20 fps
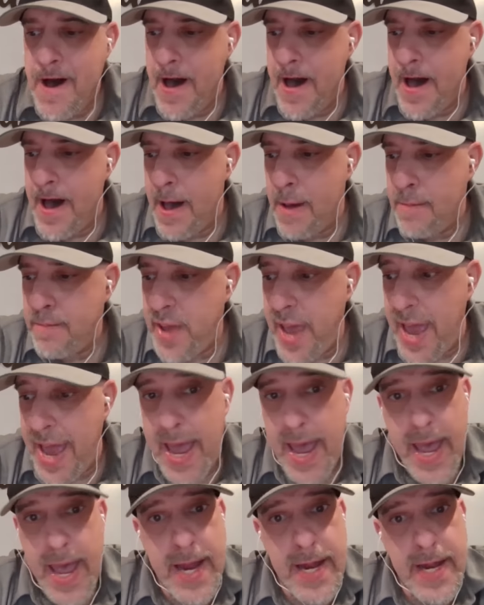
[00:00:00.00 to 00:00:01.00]
Um,
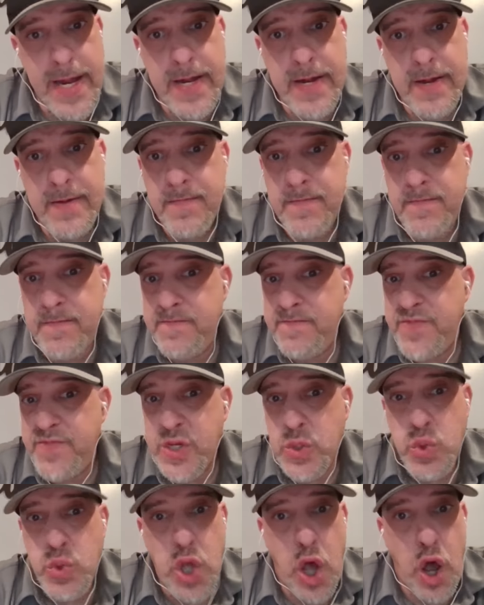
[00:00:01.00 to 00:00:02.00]
and
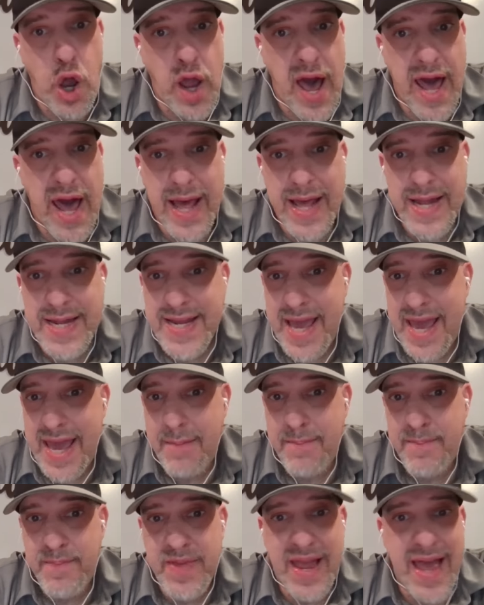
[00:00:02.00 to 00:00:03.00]
this was all caught on
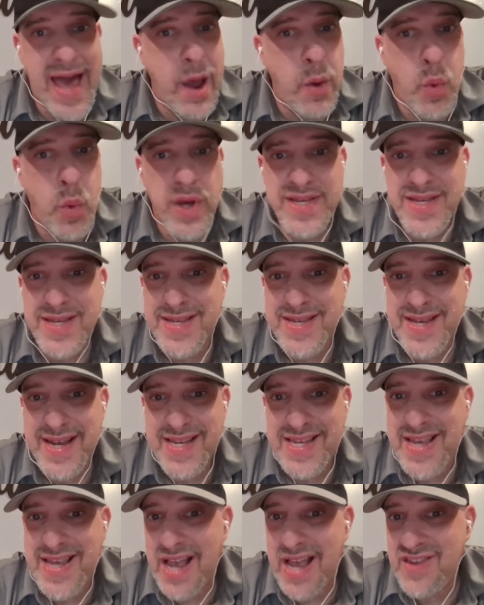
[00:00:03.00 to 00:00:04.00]
tape. The guy wasn't
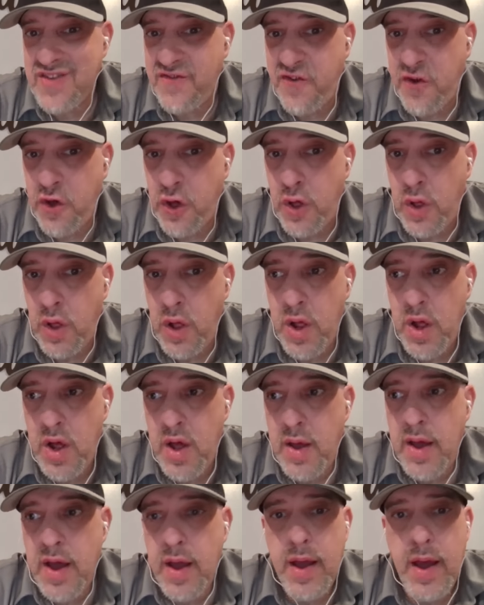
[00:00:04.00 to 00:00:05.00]
successful.
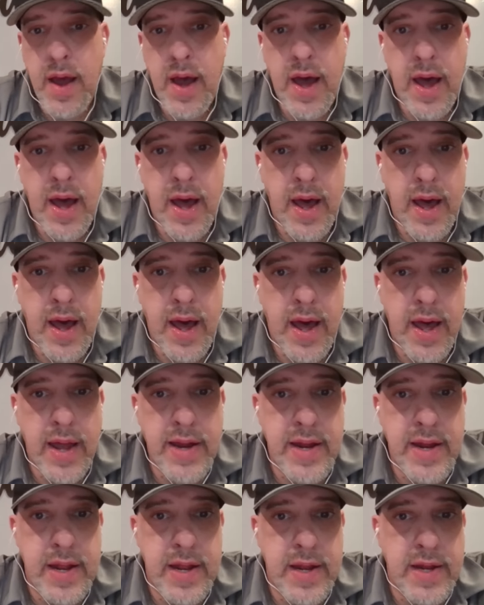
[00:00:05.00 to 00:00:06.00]
Uh,
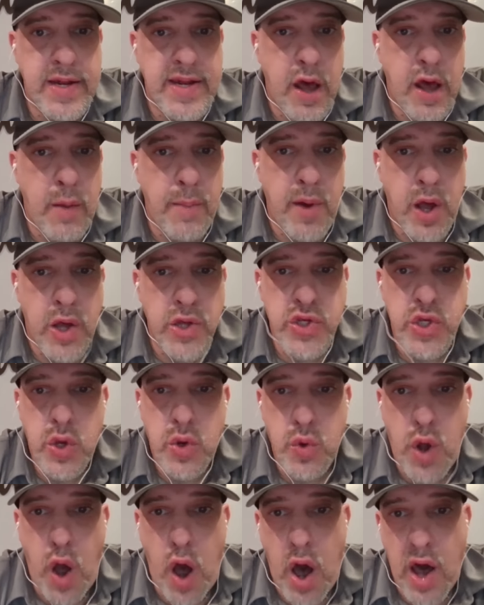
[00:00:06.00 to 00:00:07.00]
Del
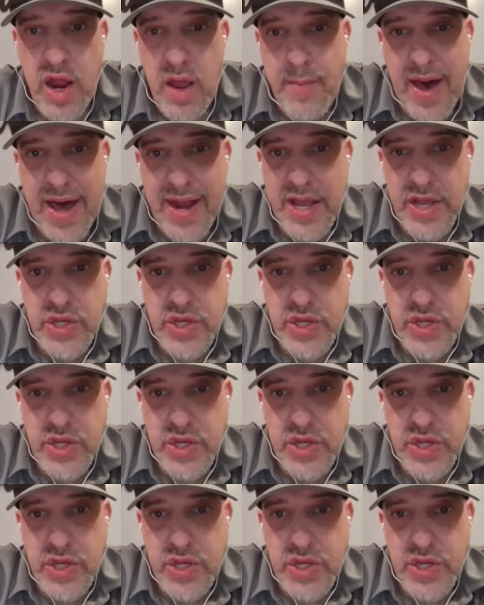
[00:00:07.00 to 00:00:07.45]
Balso caught him on